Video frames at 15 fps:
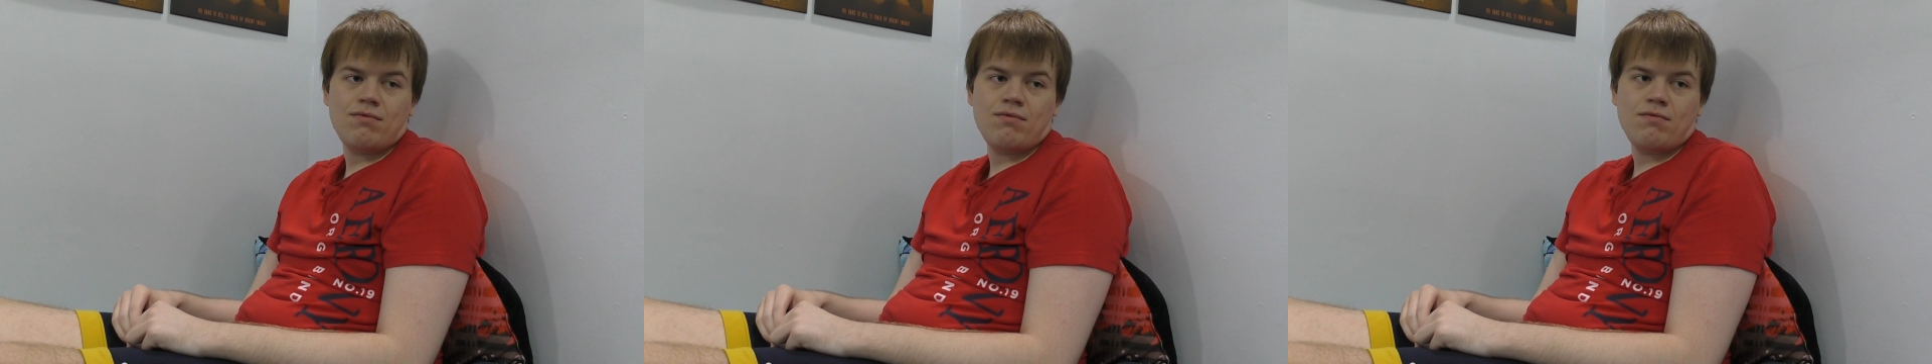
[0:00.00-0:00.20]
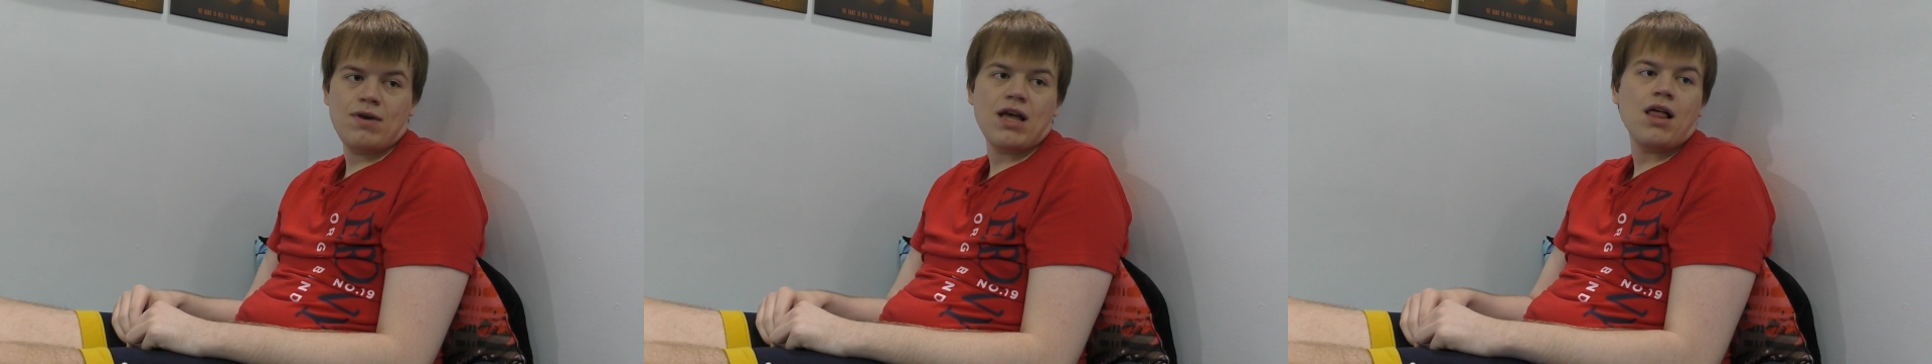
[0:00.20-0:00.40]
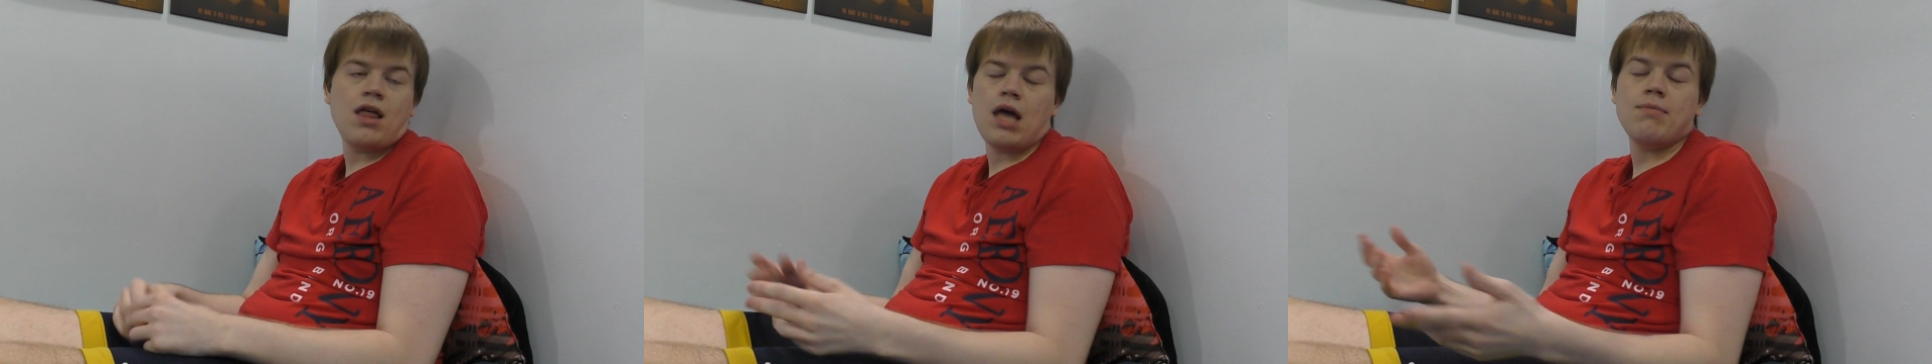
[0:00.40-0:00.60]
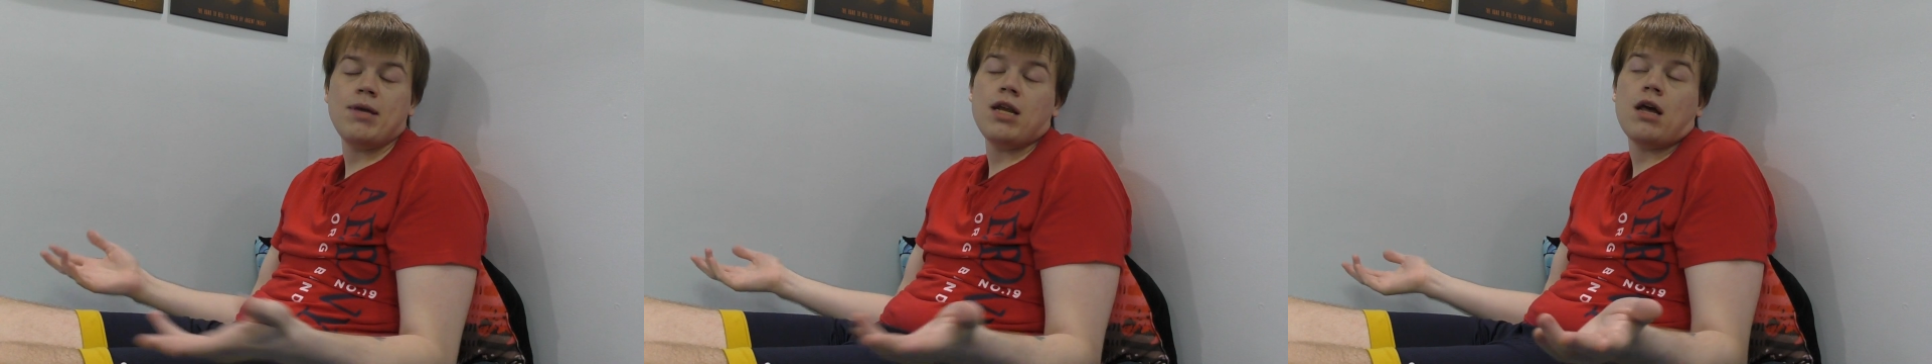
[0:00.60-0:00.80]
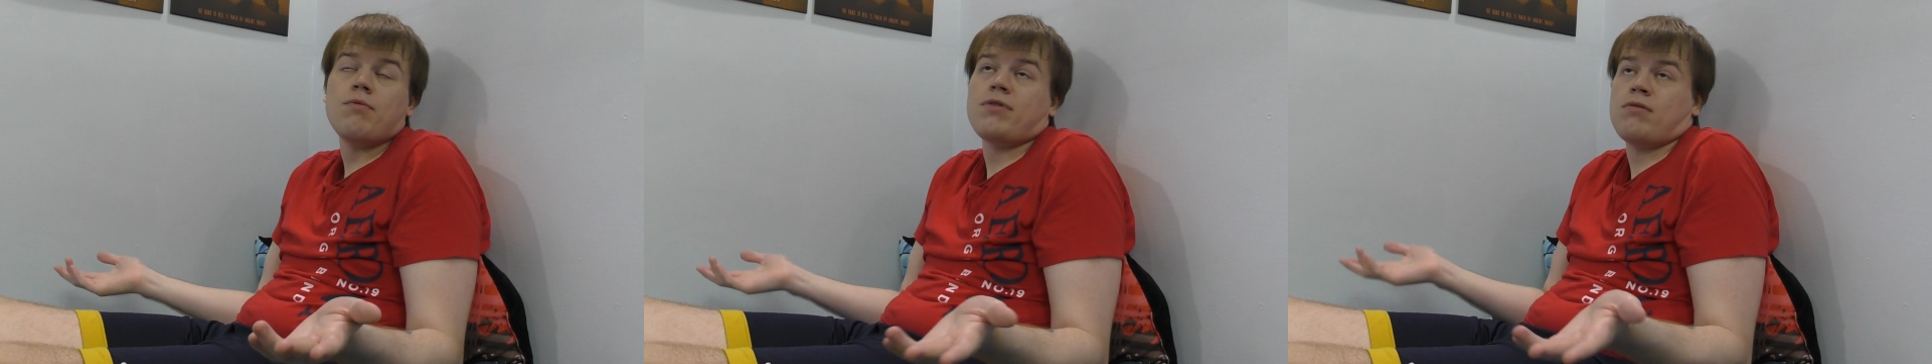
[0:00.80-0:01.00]
Well, I
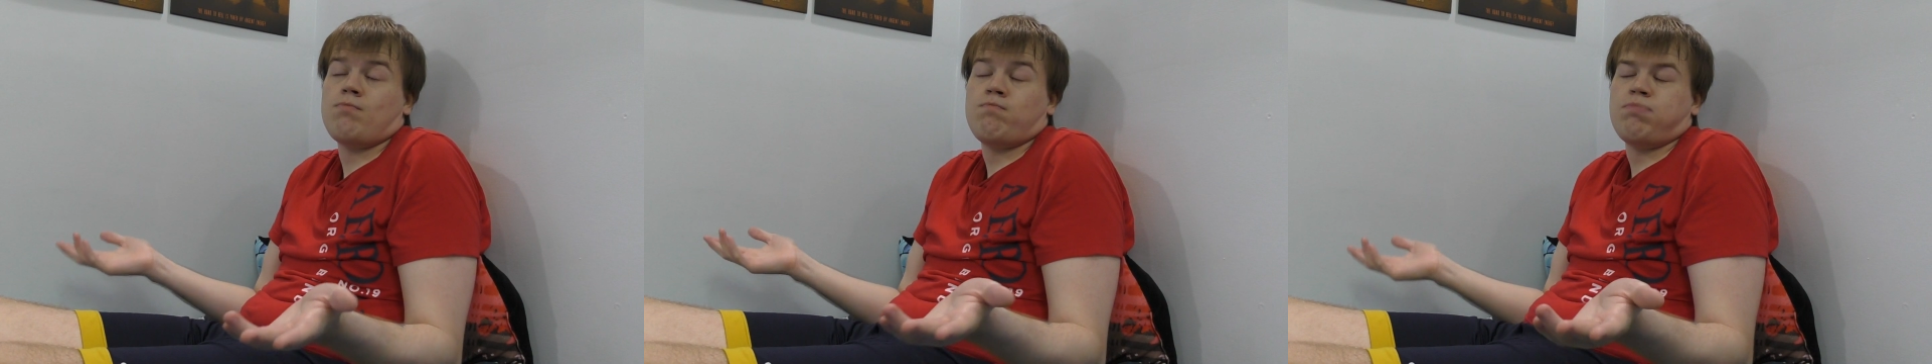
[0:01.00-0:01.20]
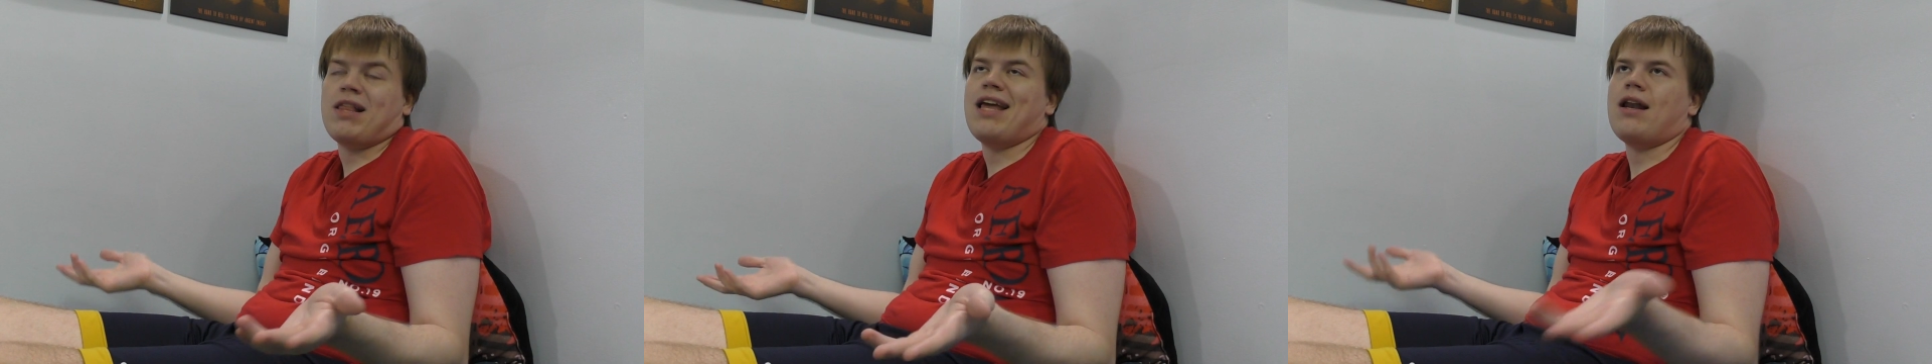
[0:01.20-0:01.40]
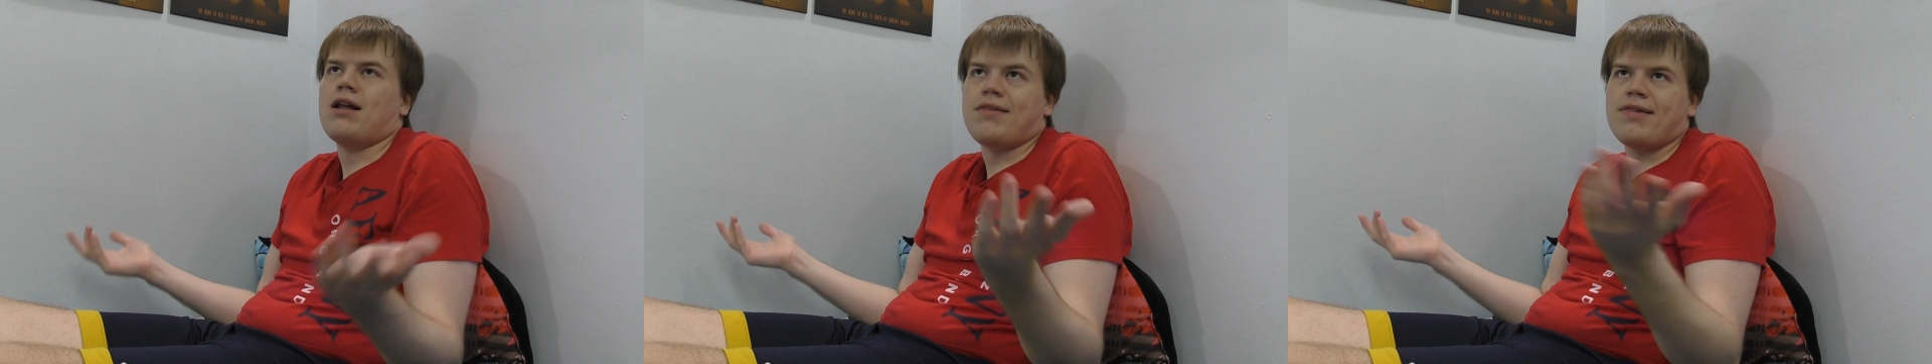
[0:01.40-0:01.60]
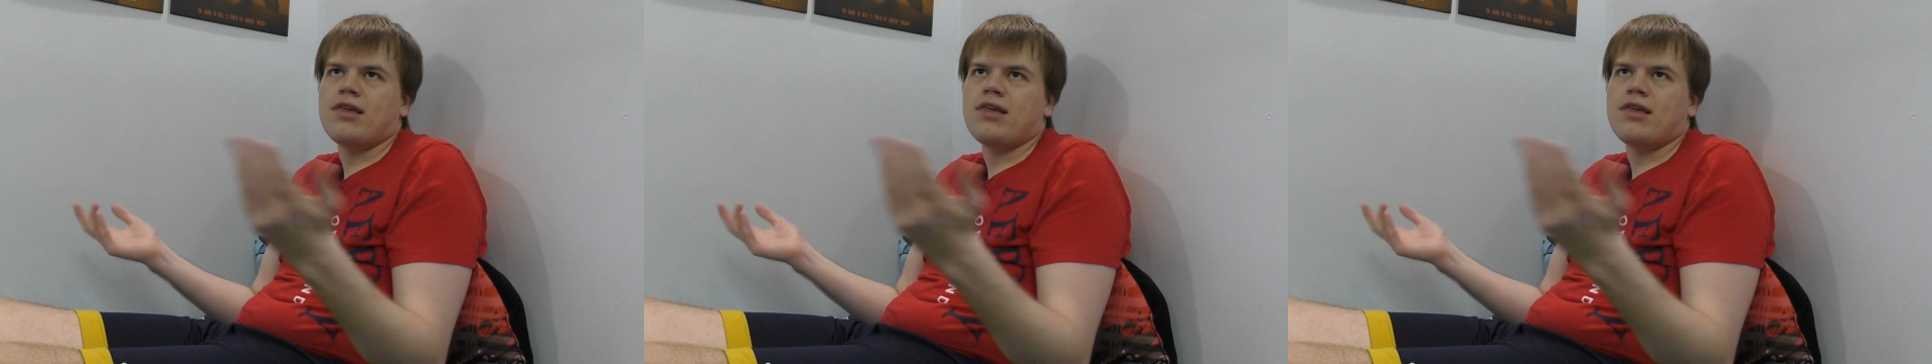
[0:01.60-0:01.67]
mean, I was planning on